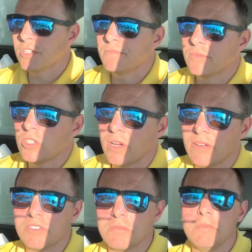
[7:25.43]
you don't
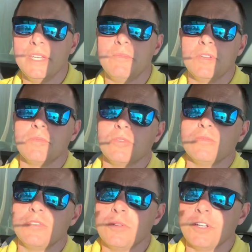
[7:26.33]
have as many people
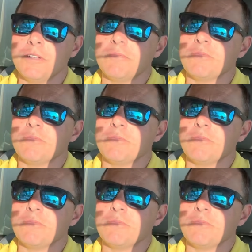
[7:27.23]
doing it.